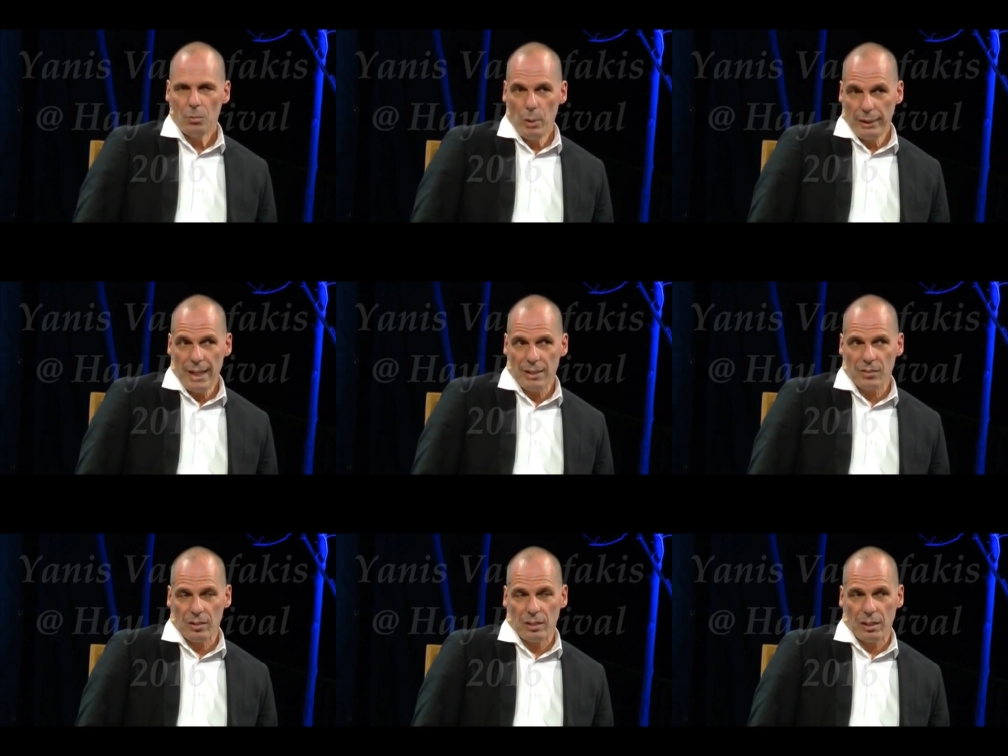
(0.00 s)
Well,
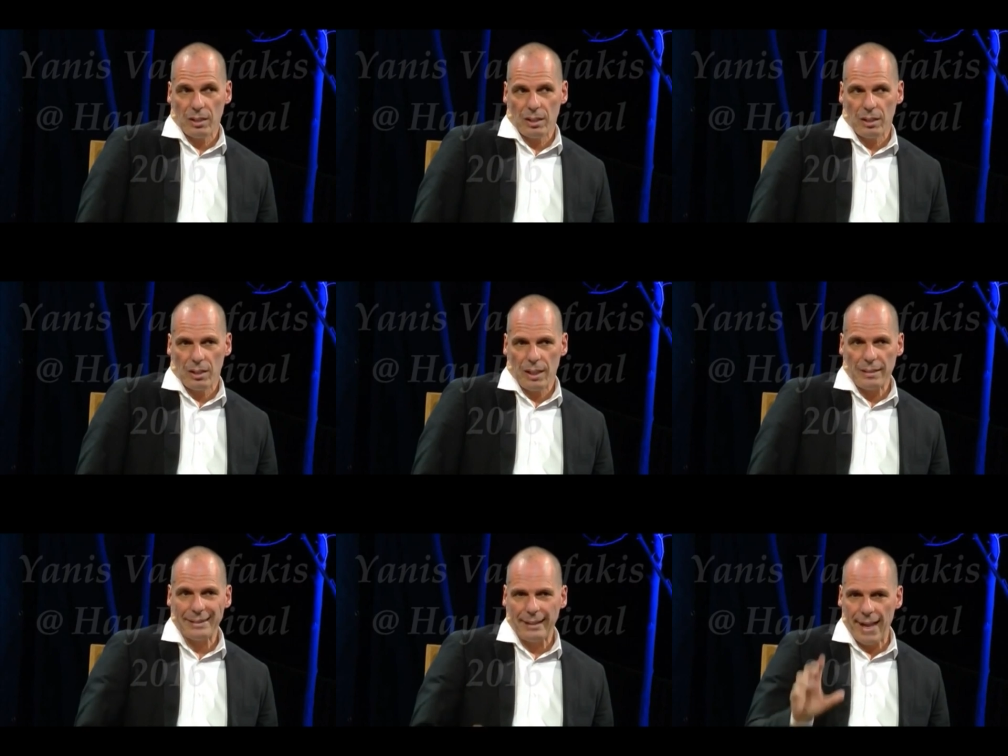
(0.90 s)
yes. The,
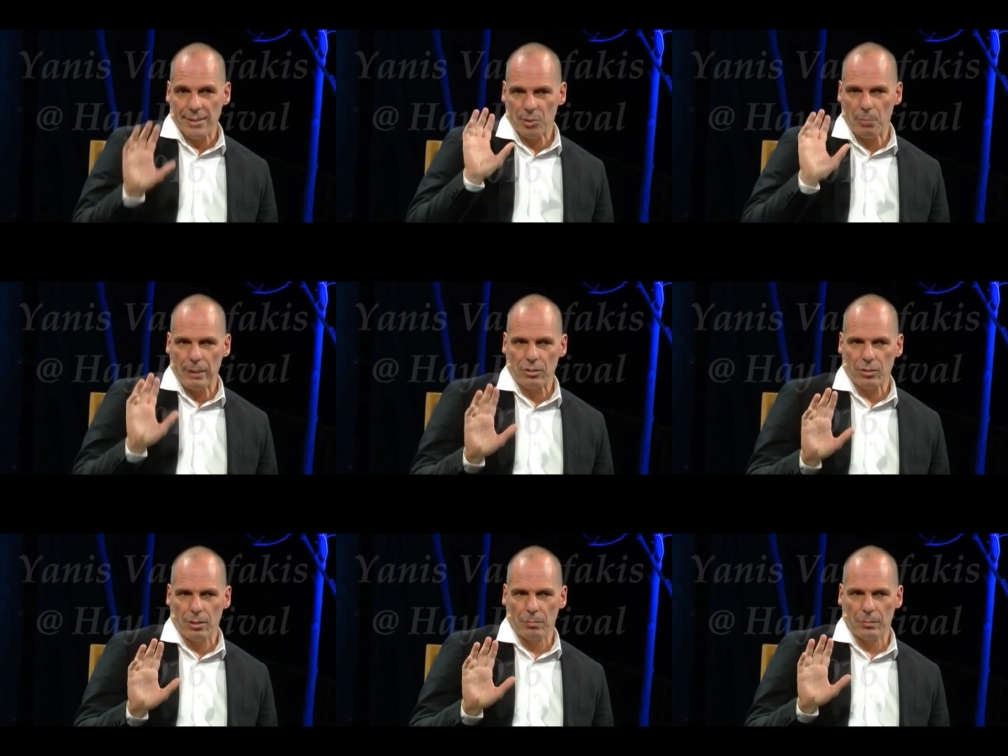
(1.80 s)
that last
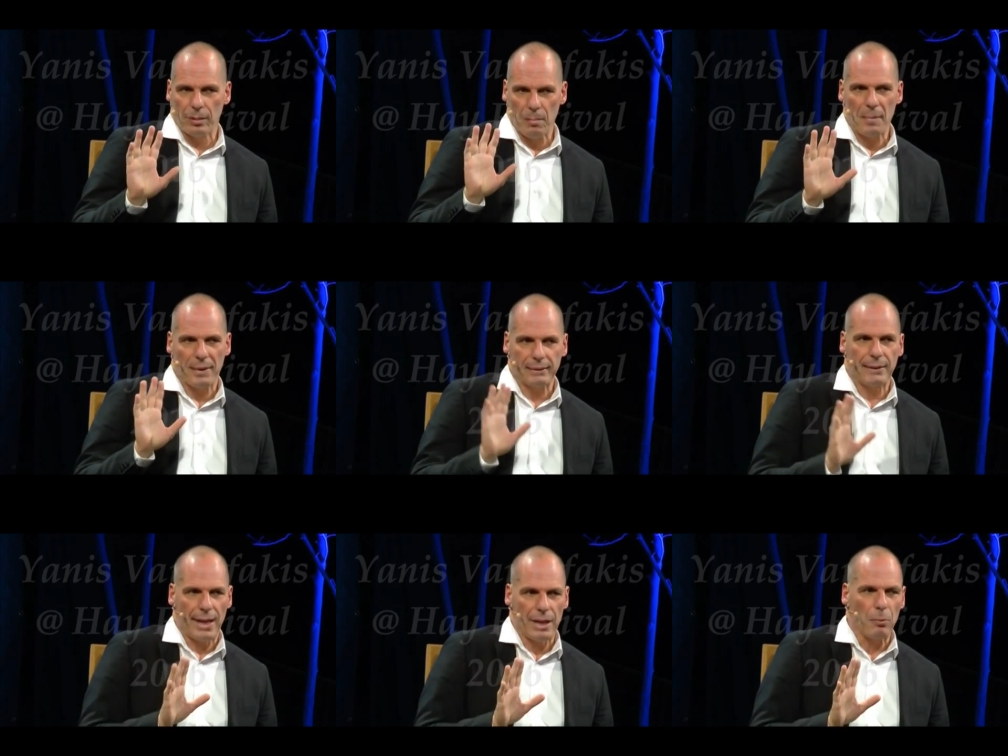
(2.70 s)
speech. Remember that
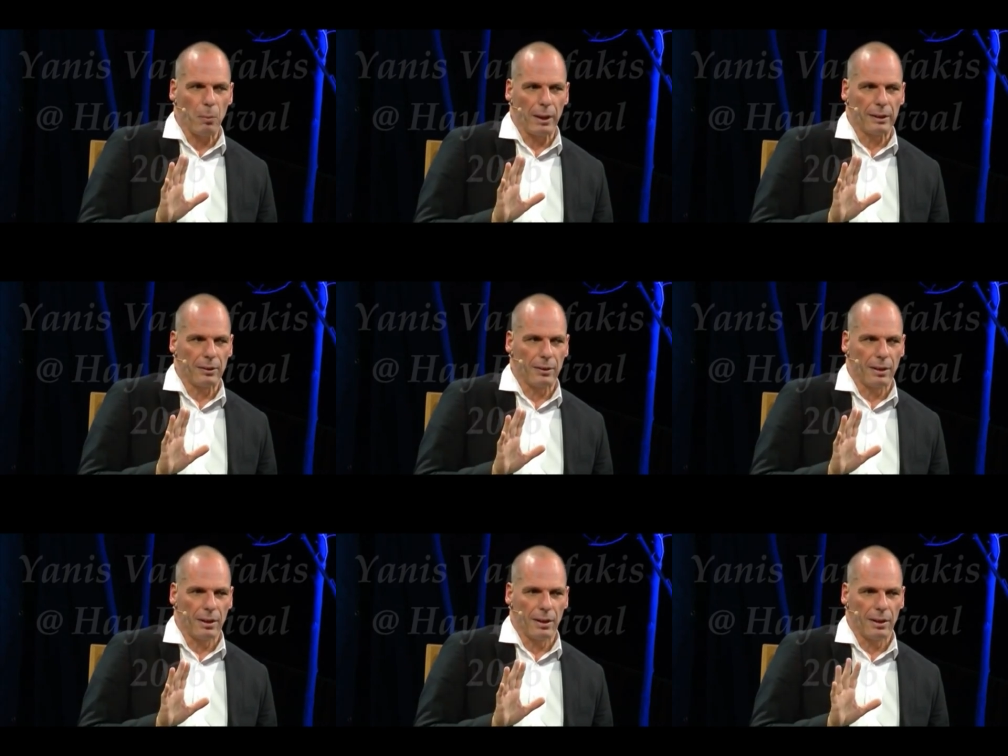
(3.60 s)
day when
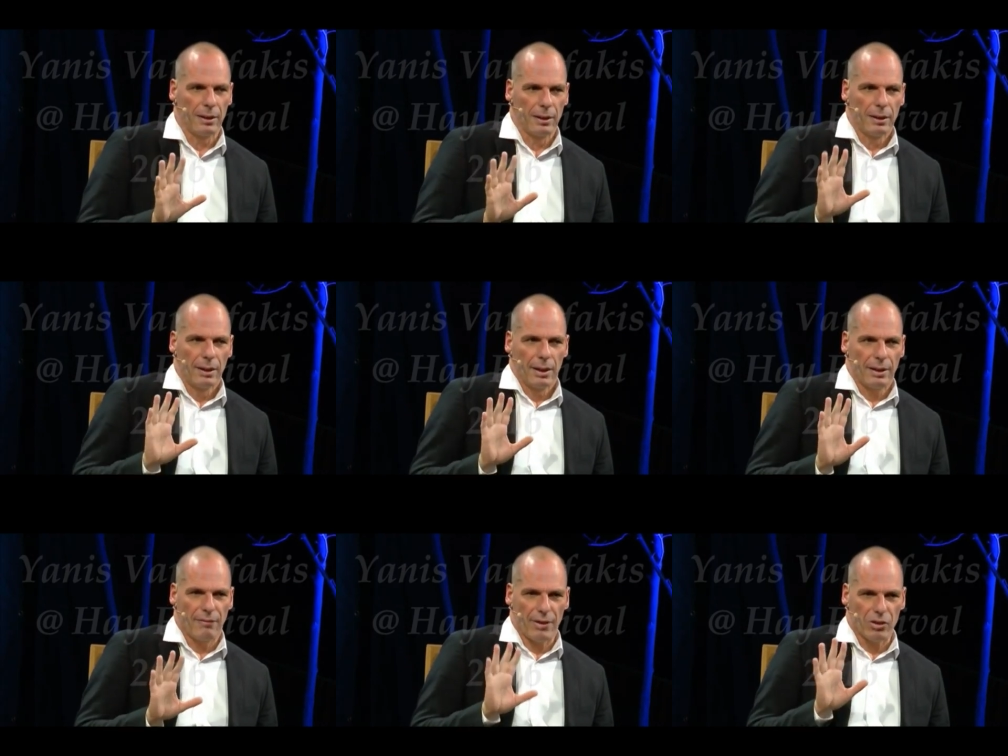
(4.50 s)
uh,
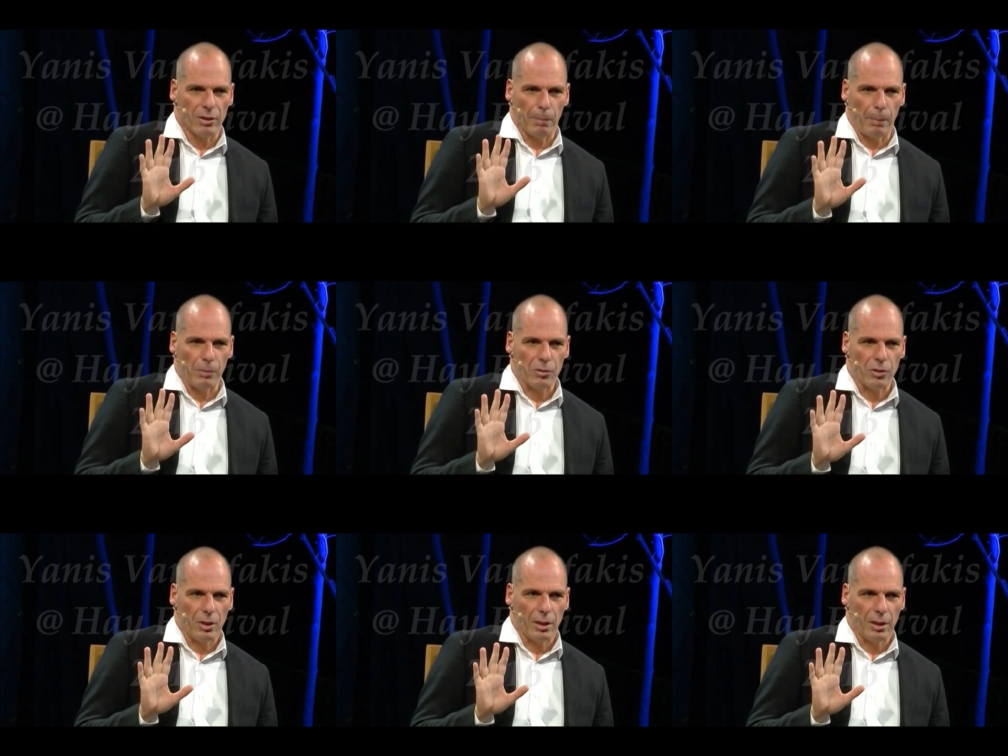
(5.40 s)
the
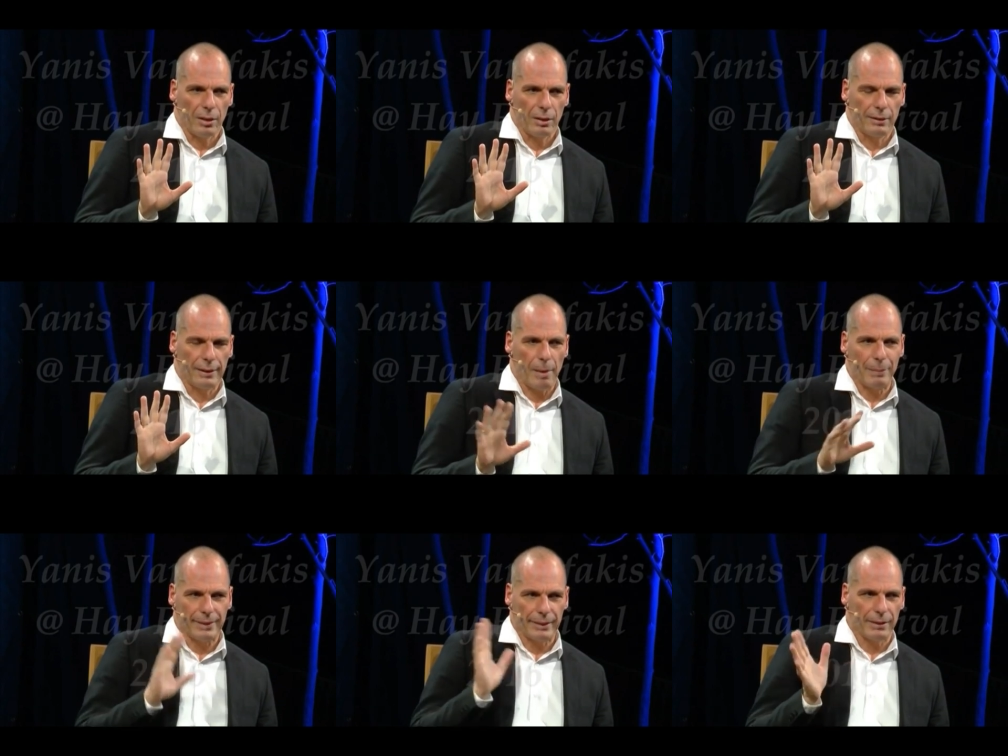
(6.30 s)
vegetables uh,
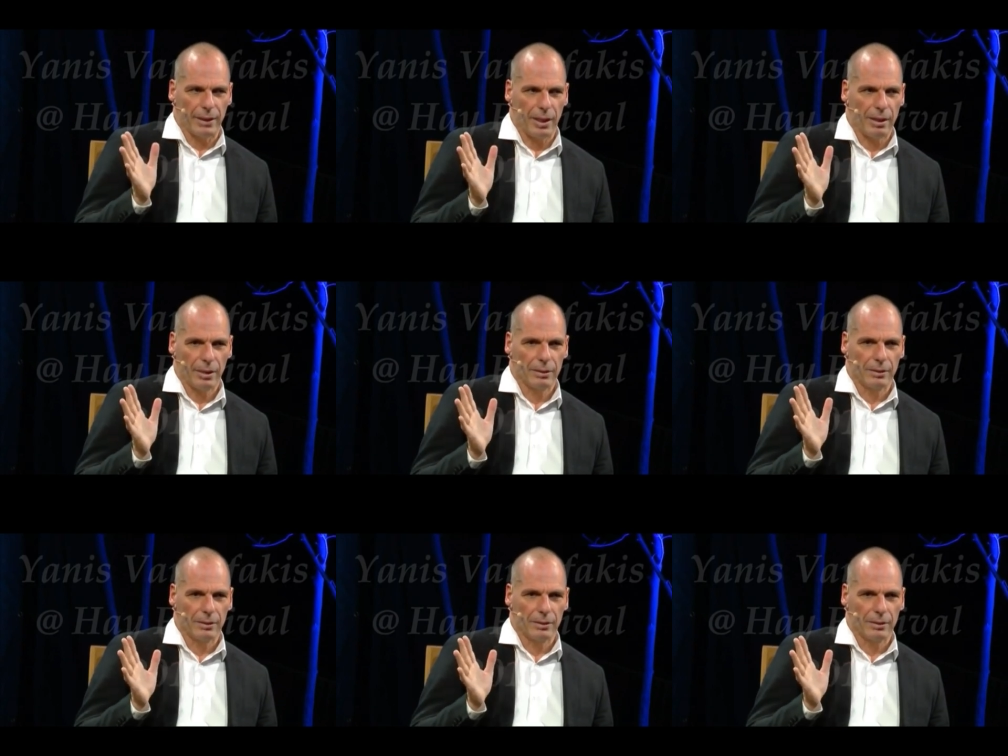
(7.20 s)
decapitate her